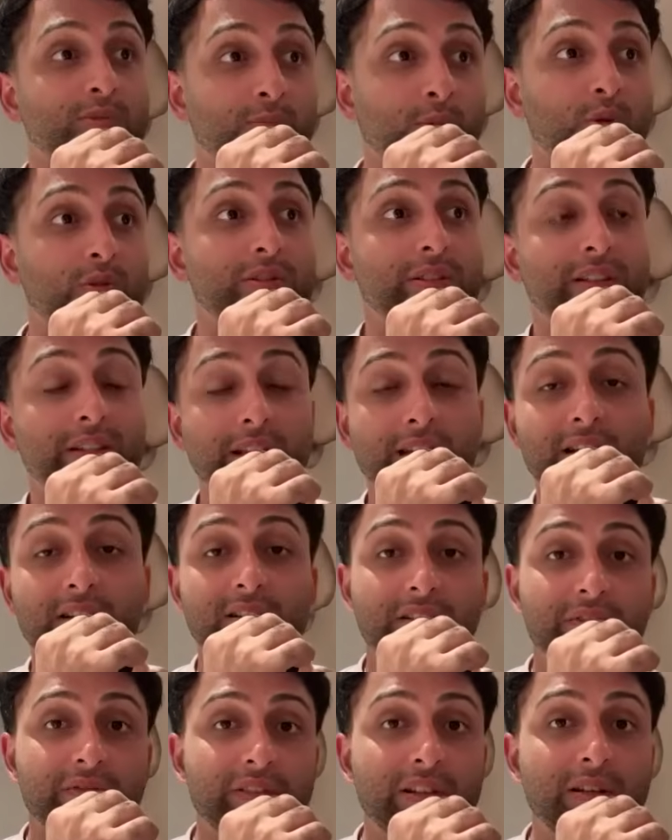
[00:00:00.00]
mostly
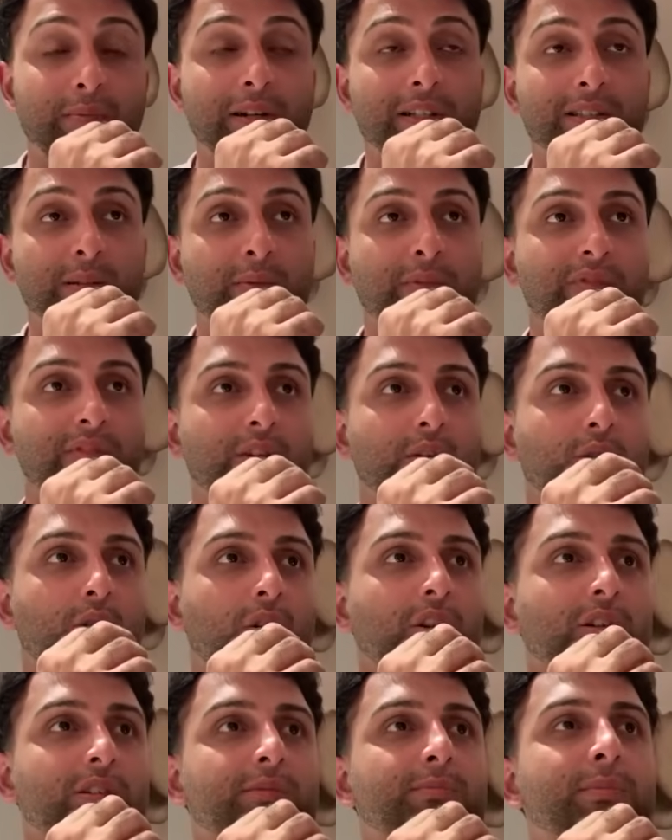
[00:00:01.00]
negatively by some of the
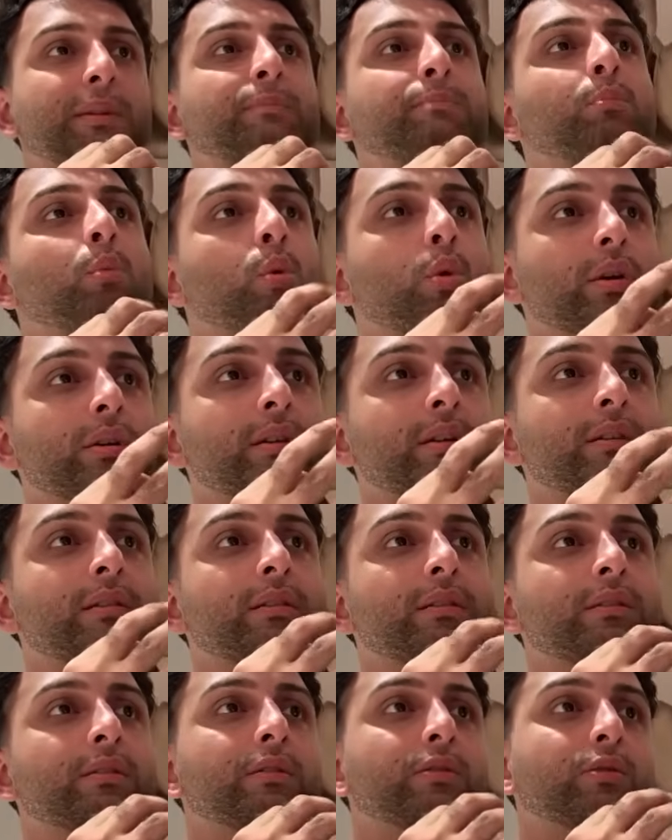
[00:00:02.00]
calls. But more
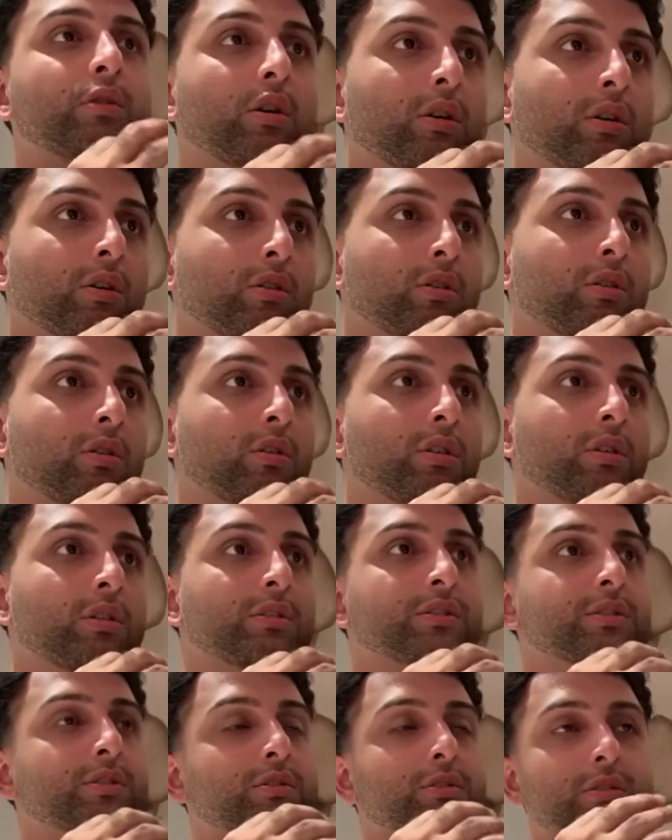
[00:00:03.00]
than the wrong
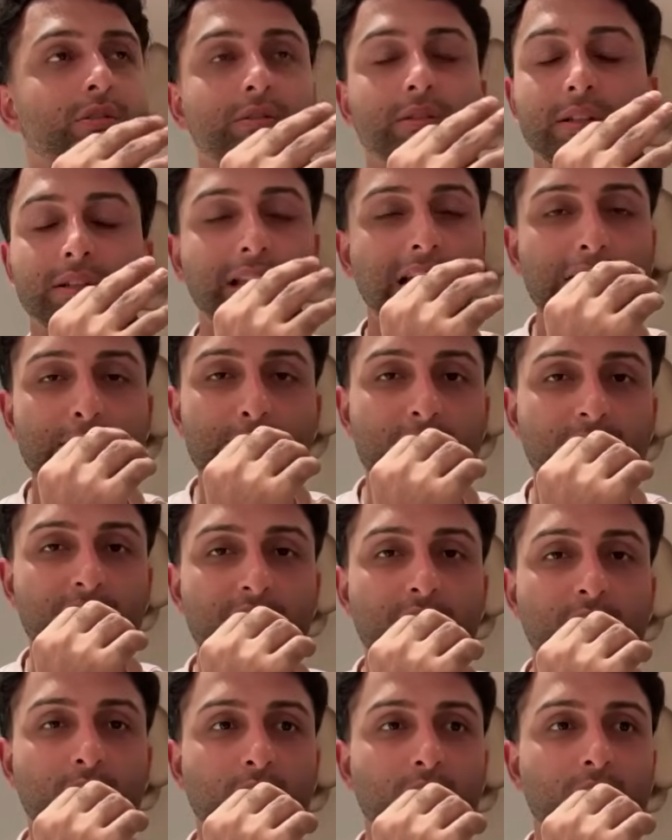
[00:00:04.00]
calls or the timing
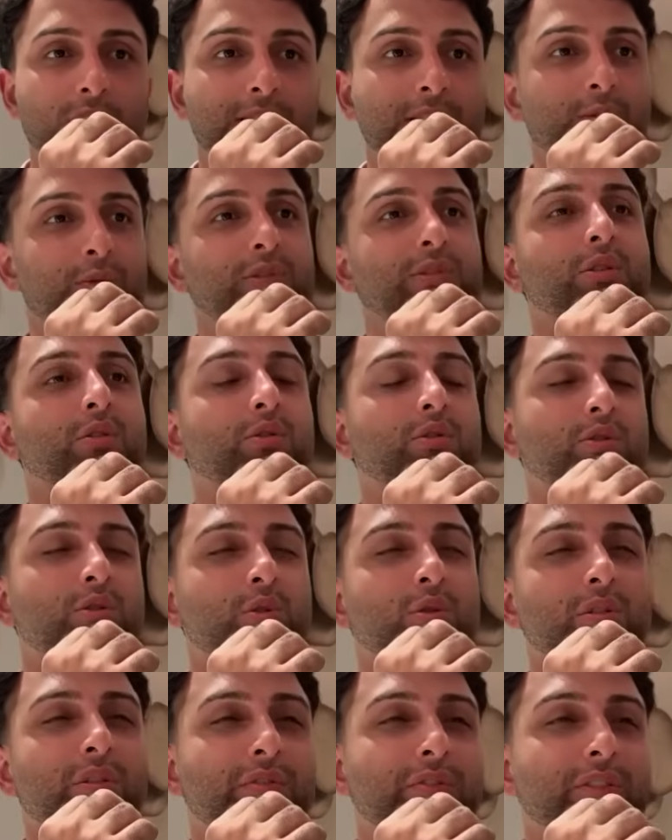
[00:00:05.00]
of the calls, it was the
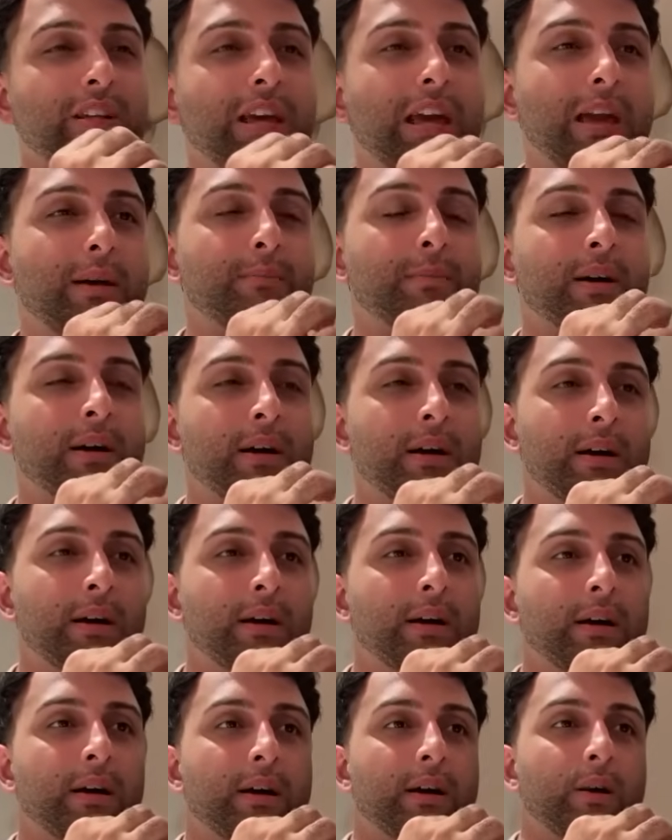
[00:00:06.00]
control of the game.
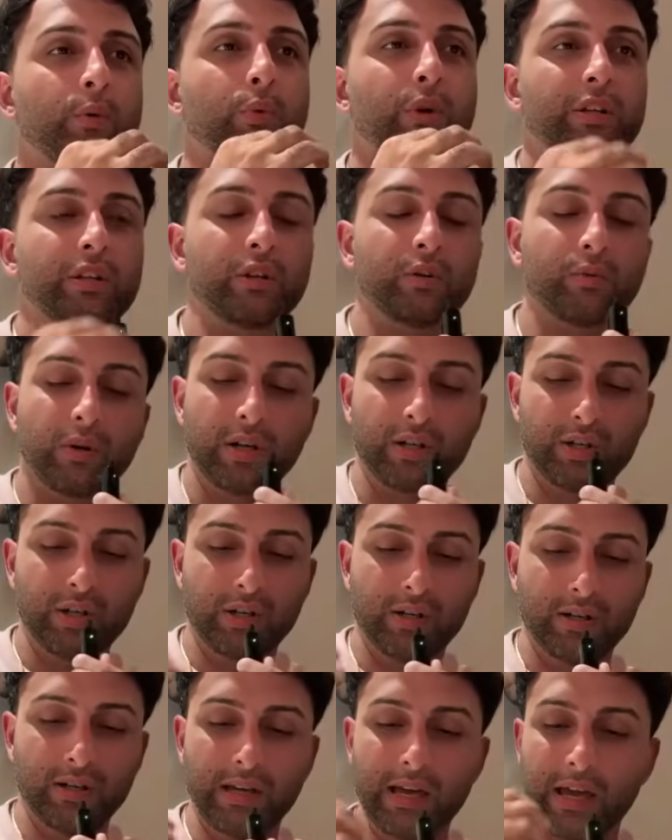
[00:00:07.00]
When you're
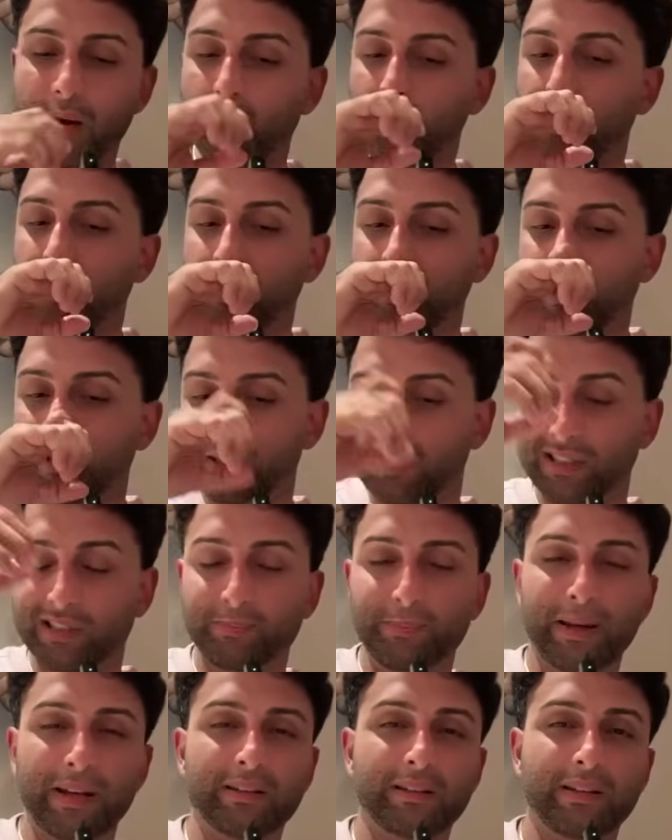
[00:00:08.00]
watching a game, whether as a
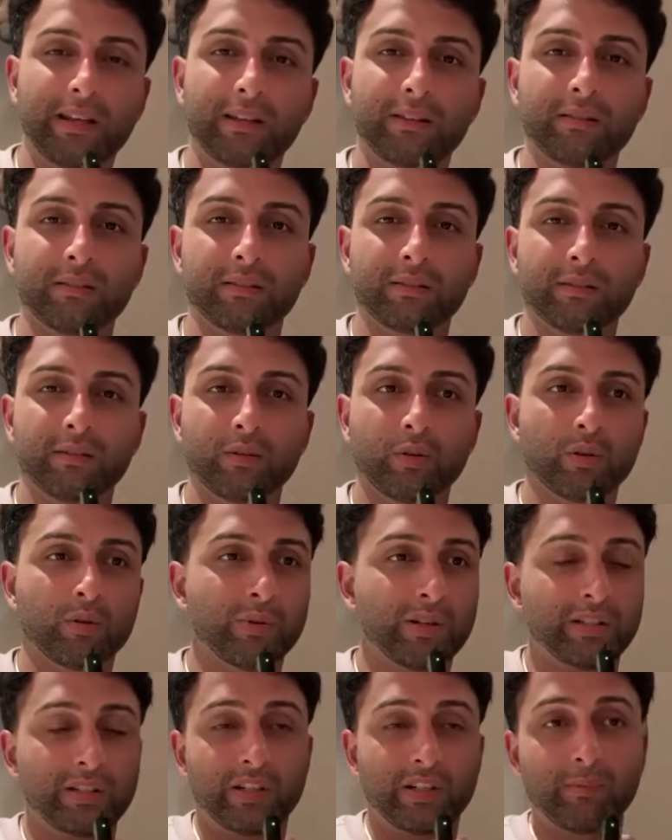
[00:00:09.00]
spectator or
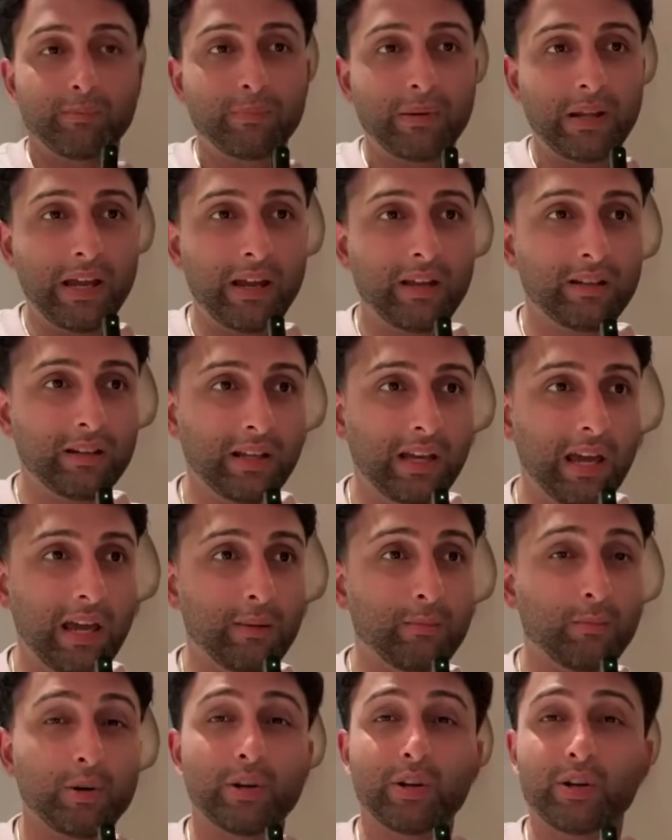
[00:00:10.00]
whether you're playing in the
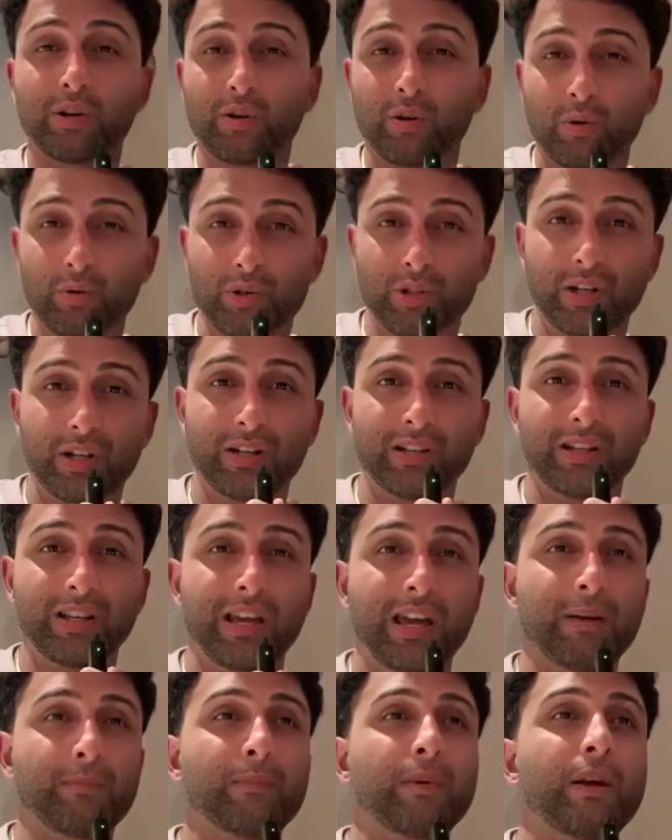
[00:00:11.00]
game or you're coaching in the
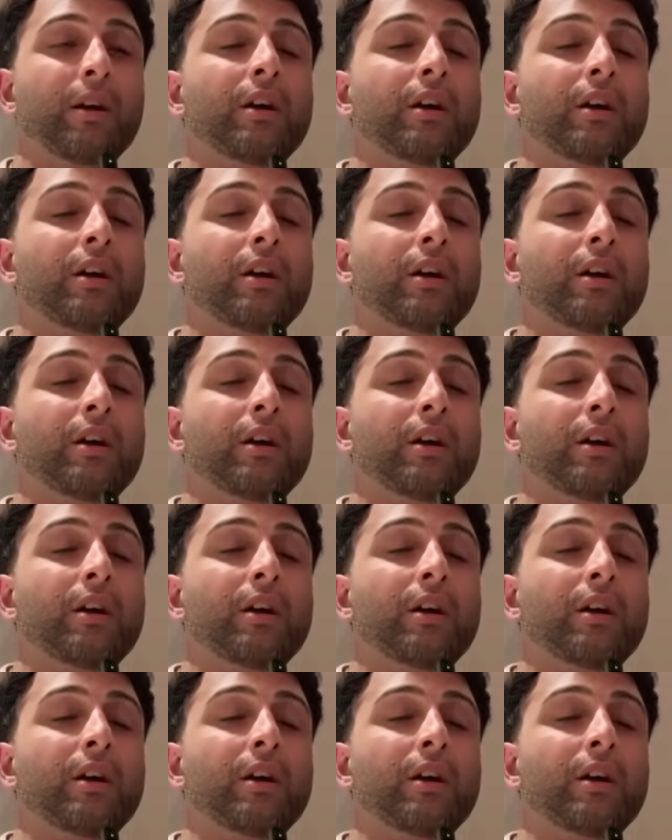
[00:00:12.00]
game,